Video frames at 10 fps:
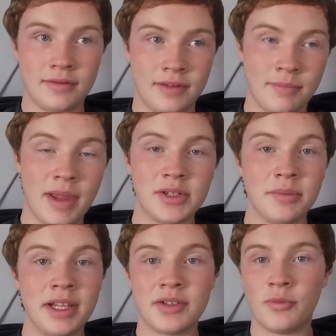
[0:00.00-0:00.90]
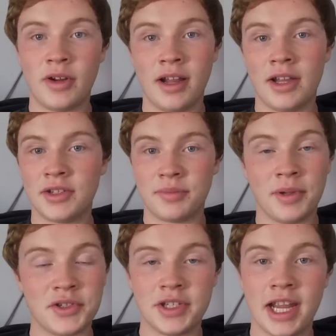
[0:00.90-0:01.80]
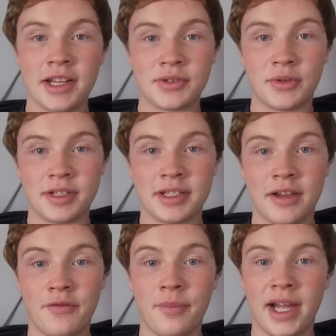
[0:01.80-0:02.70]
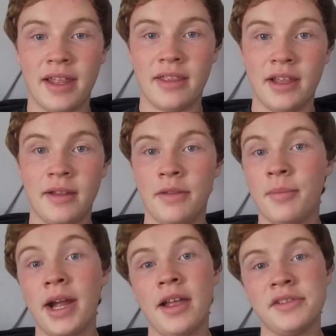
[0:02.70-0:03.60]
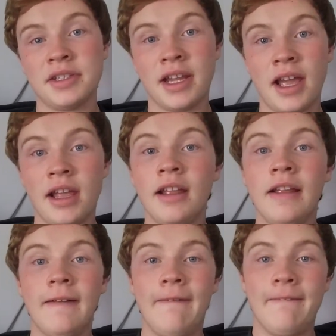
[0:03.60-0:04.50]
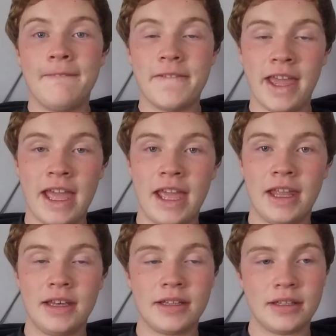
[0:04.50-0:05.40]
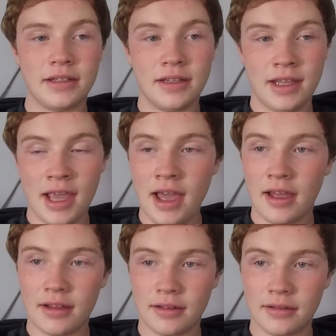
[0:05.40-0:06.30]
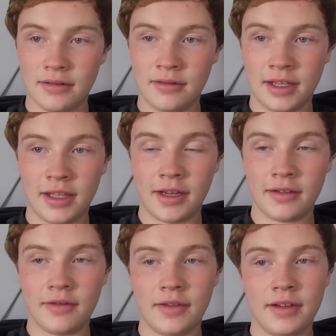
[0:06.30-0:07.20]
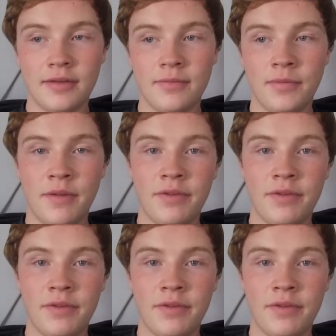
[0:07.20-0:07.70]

measurements and whatnot, just a bunch of data sort of stuff by the biologist guy. And yeah, if